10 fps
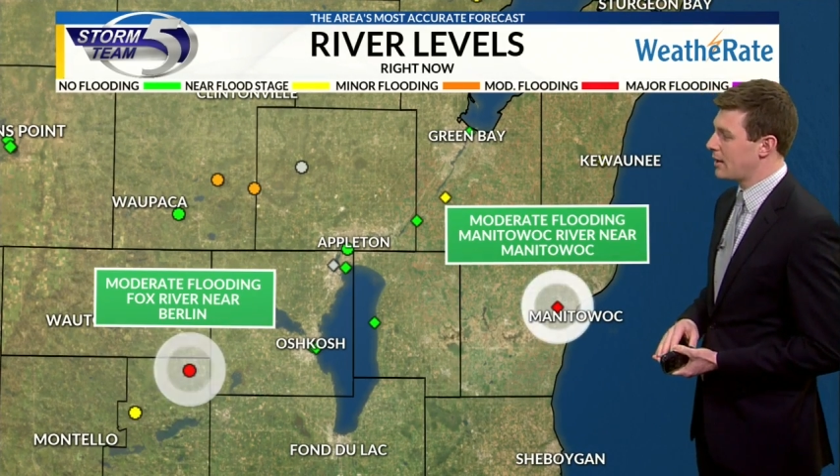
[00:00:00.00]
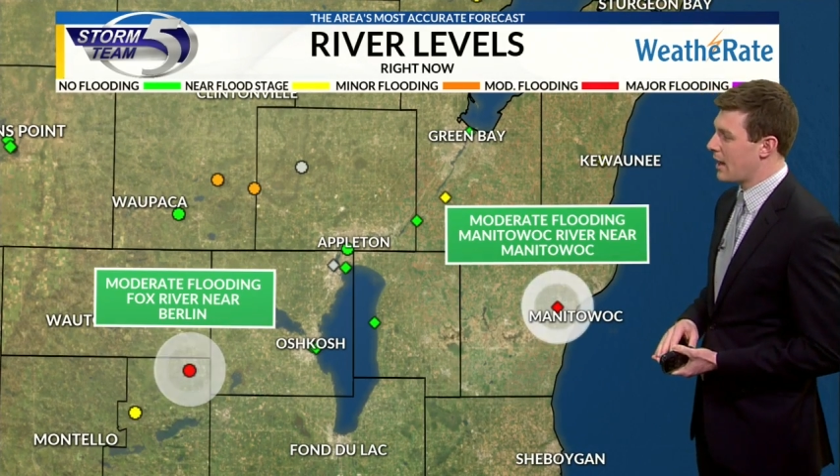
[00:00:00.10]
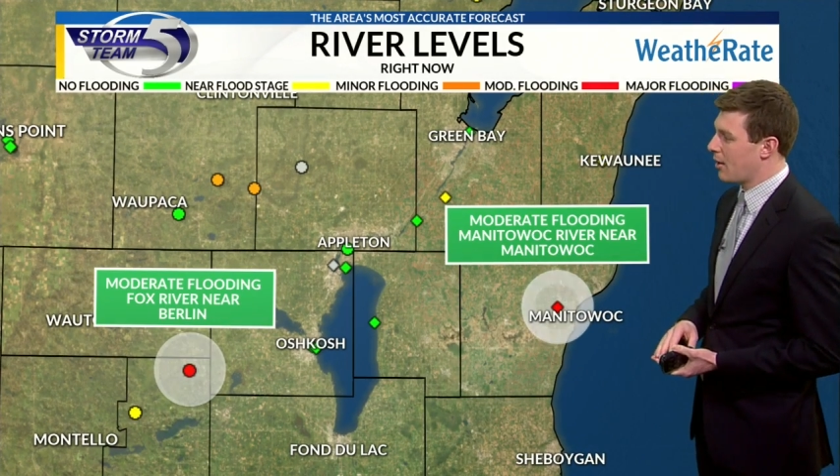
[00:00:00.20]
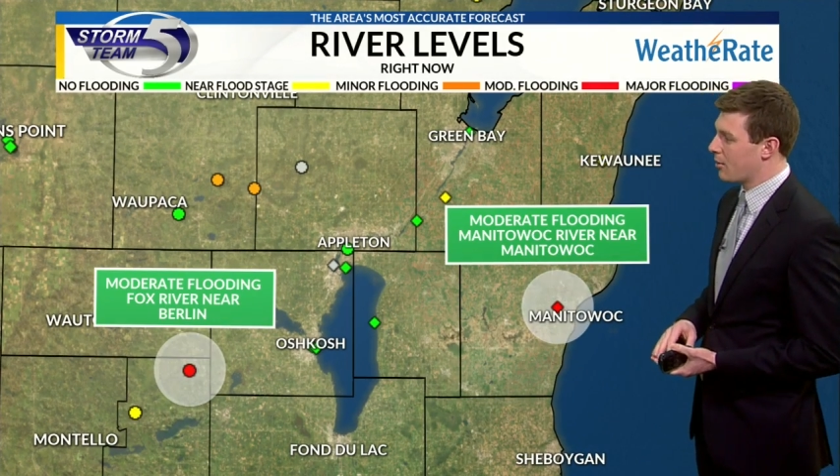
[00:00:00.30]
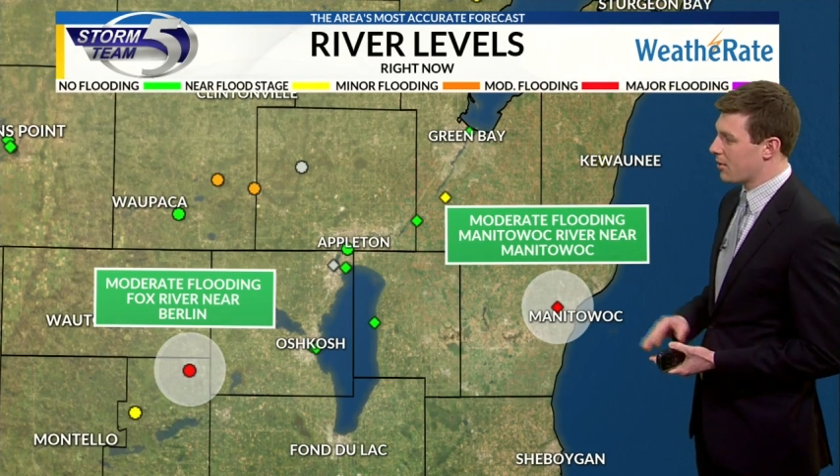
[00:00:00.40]

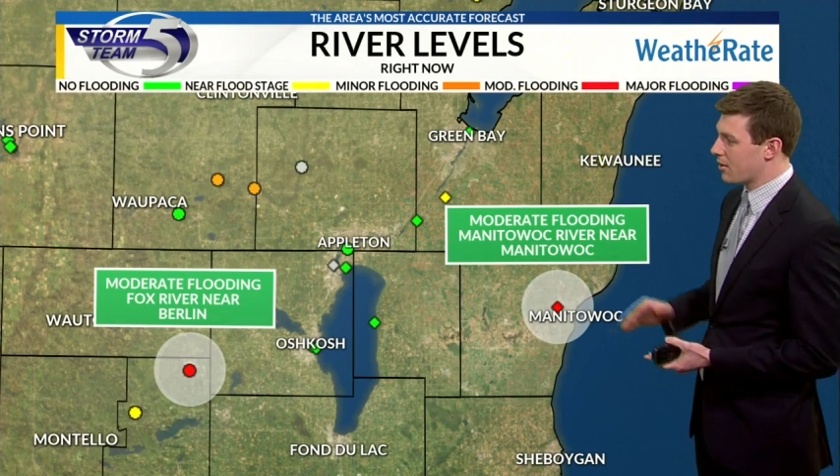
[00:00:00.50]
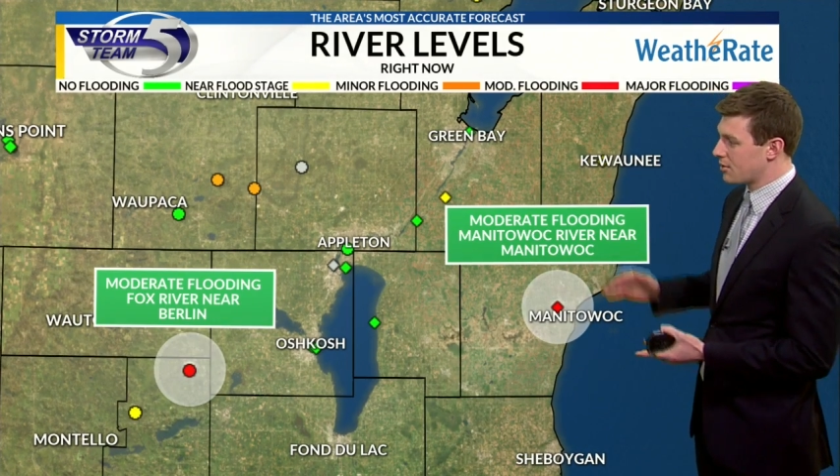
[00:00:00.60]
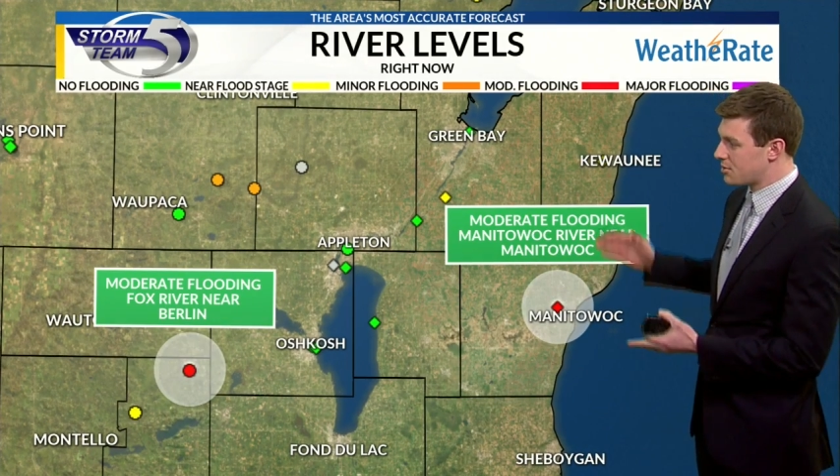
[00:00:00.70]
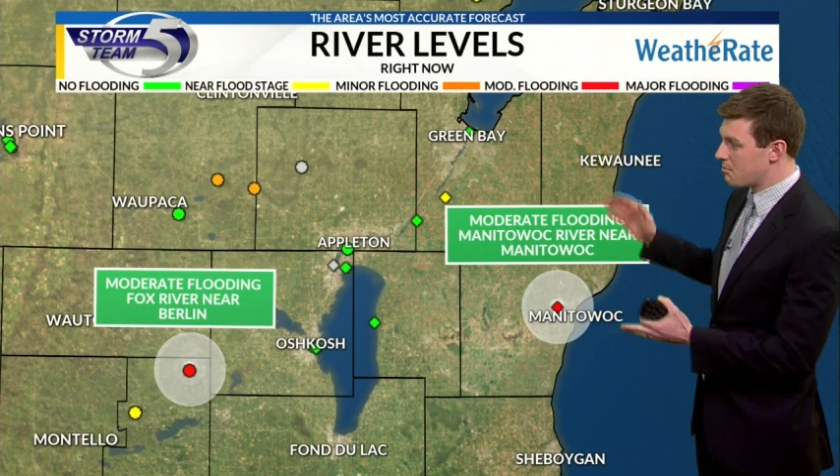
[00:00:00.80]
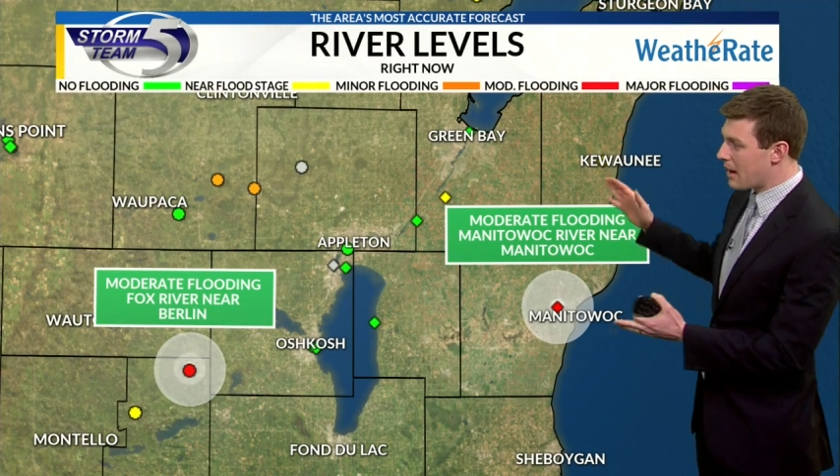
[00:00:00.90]
Now, where
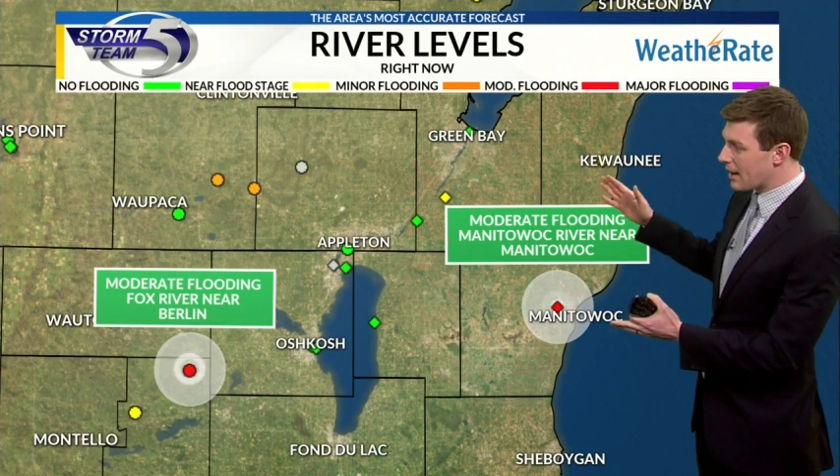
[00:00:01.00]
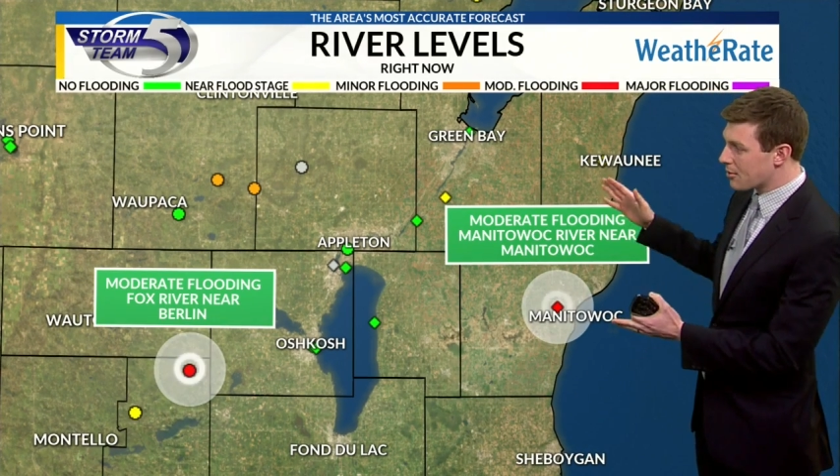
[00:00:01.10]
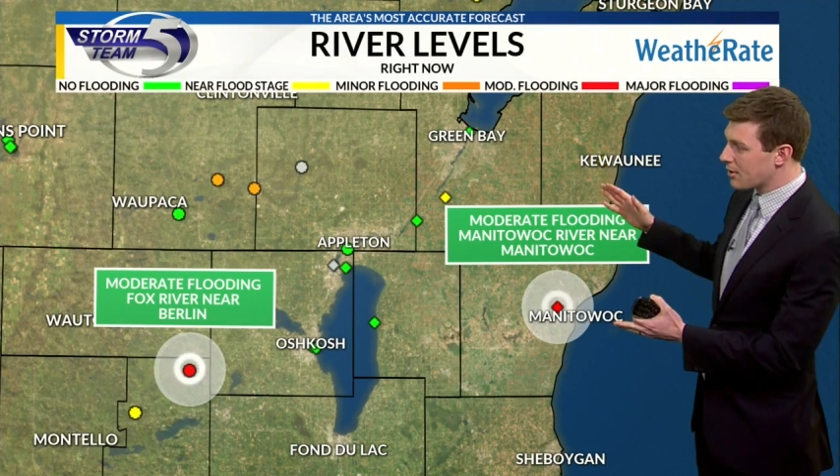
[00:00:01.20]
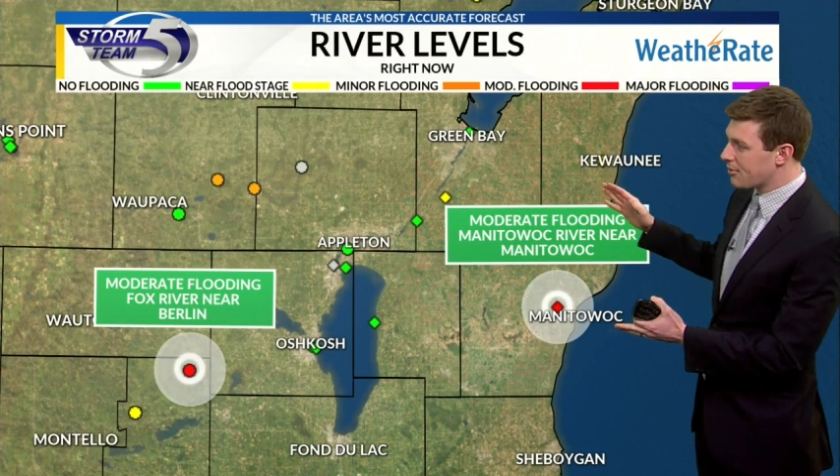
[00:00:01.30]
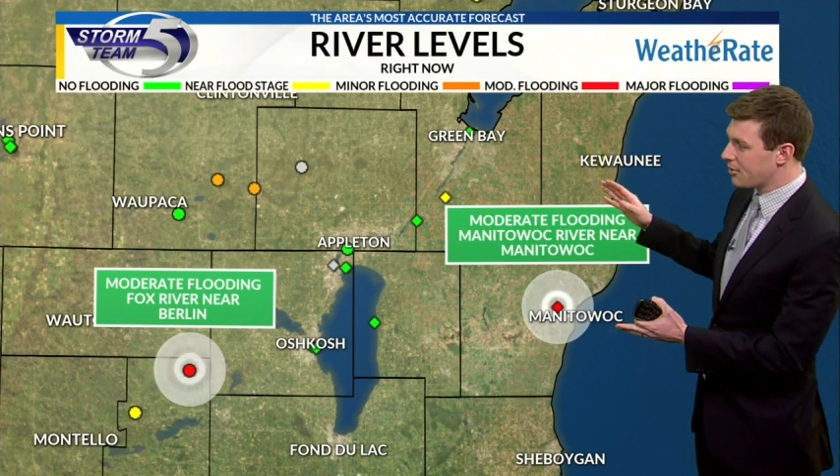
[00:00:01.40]
there's
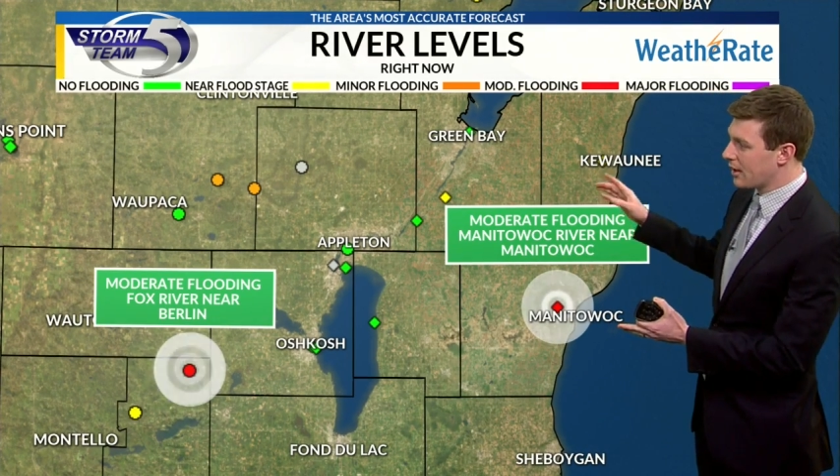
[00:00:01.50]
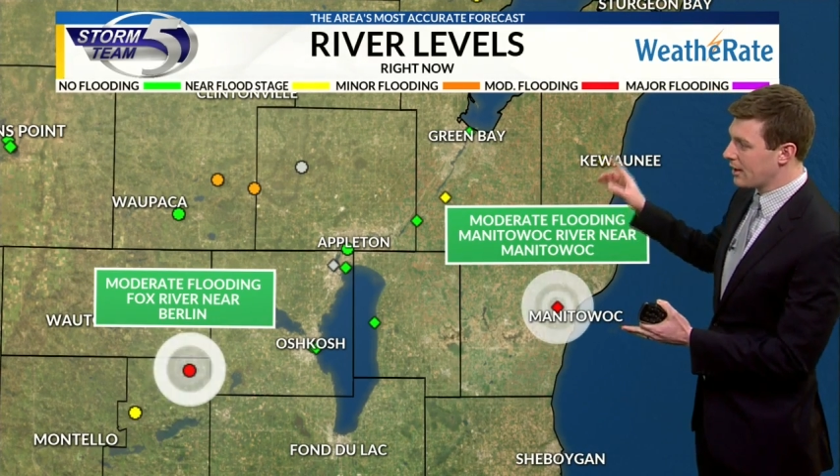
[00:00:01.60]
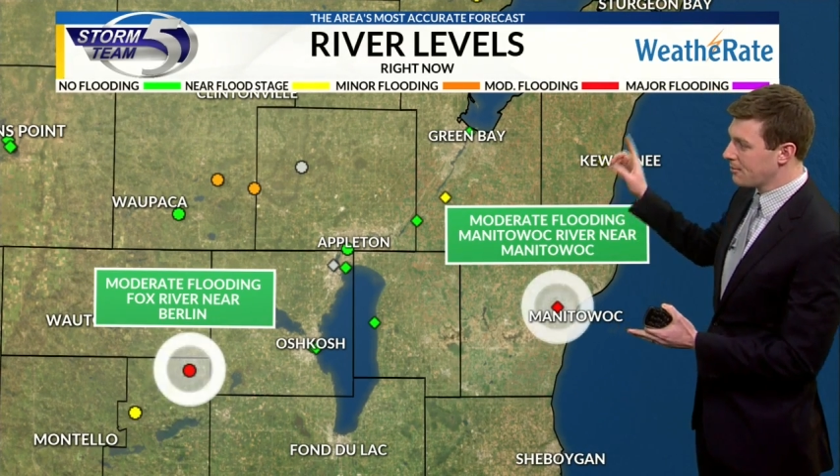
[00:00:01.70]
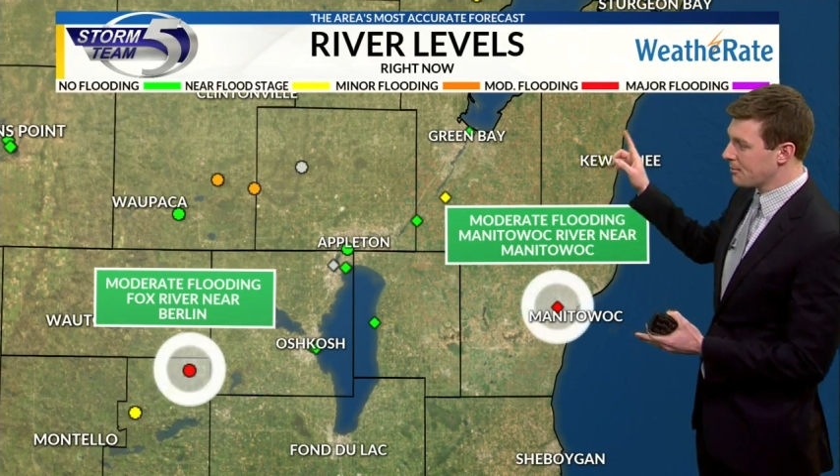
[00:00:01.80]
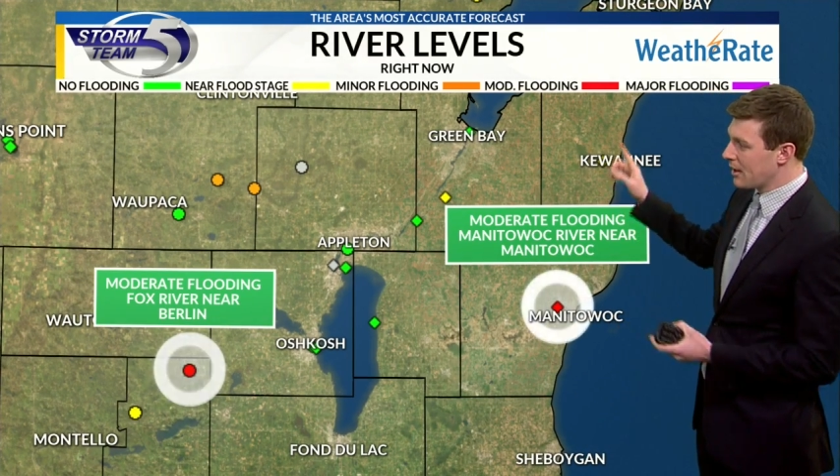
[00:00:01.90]
moderate
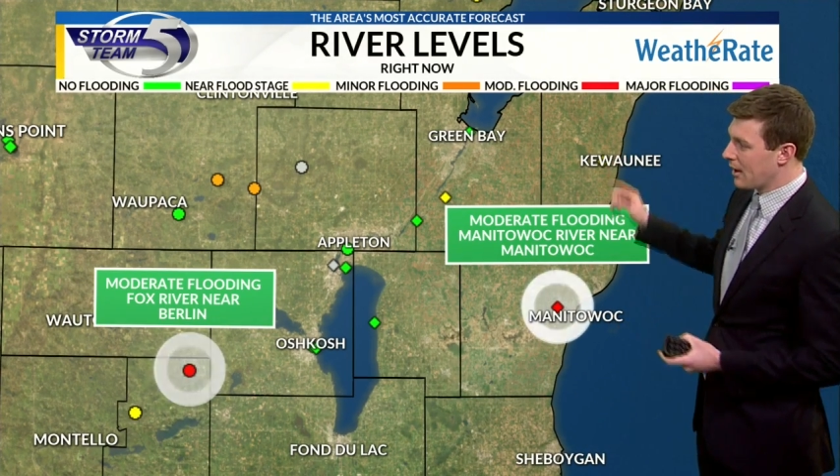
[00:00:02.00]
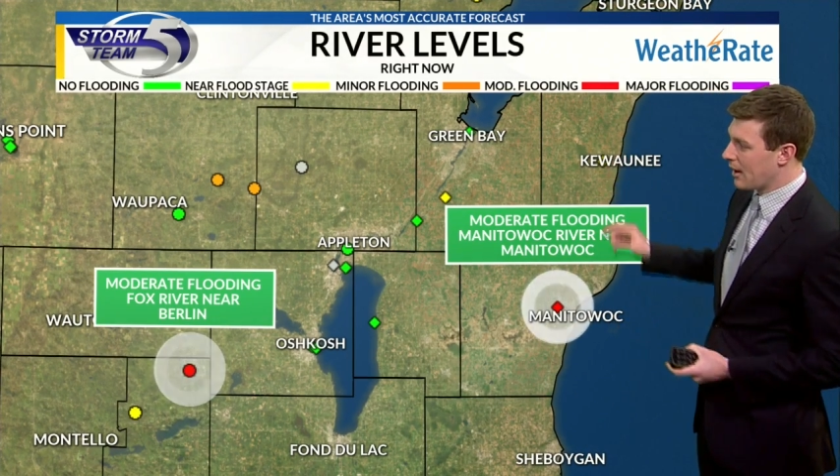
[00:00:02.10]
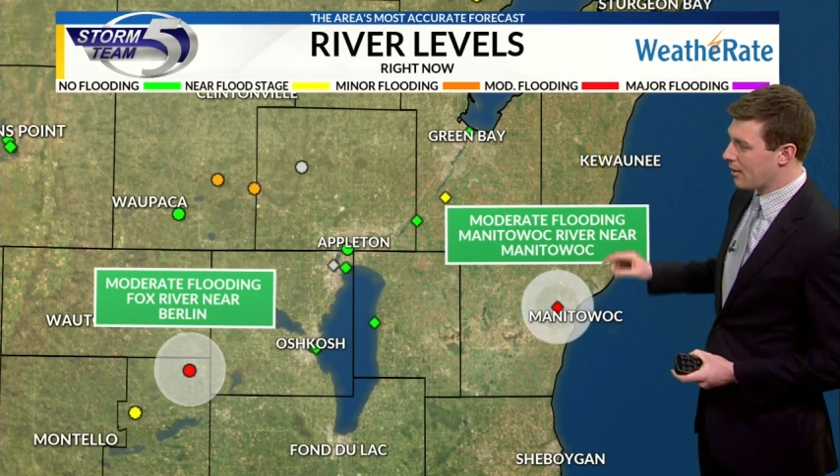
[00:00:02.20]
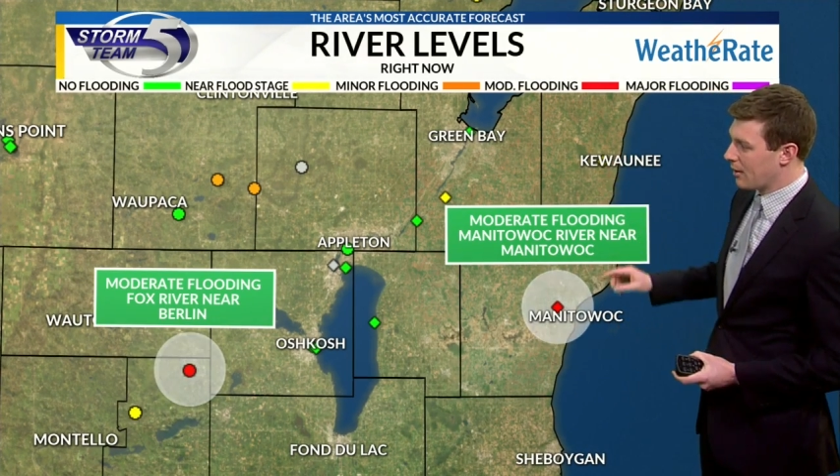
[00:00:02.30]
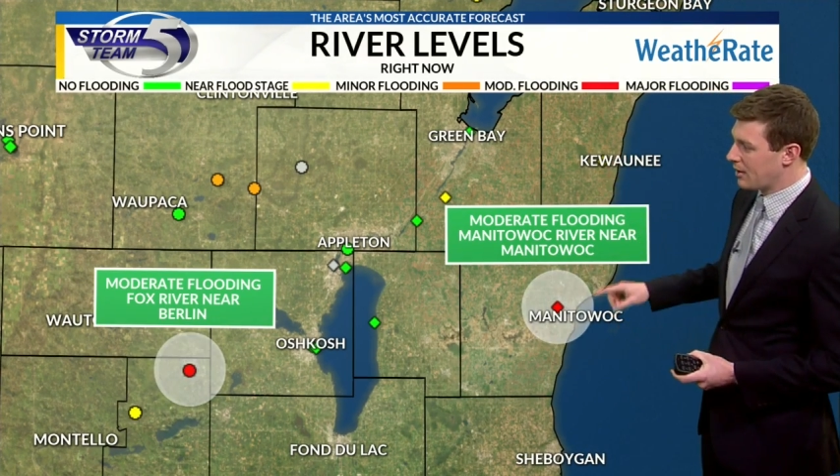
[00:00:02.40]
flooding,
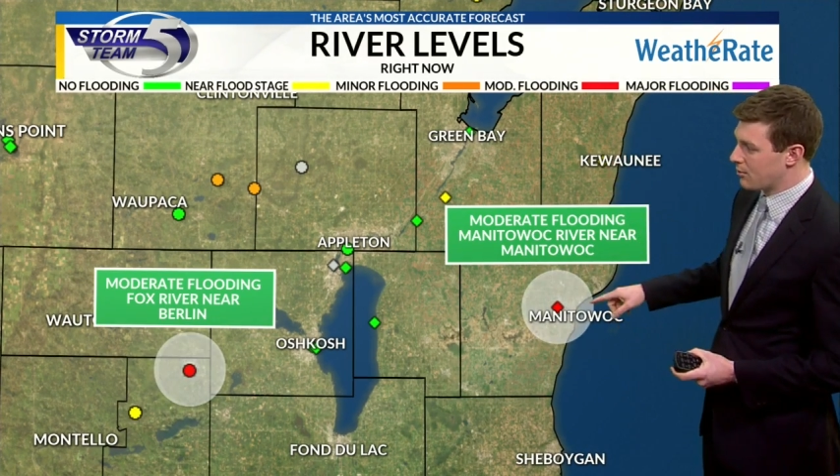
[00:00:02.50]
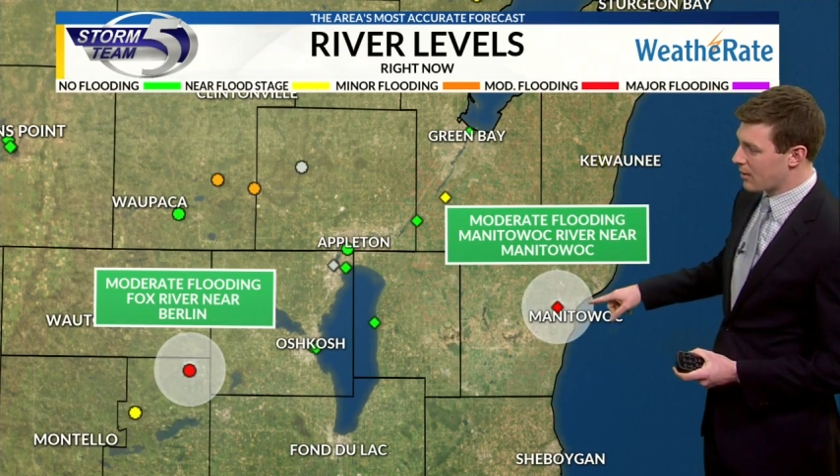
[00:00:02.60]
uh, in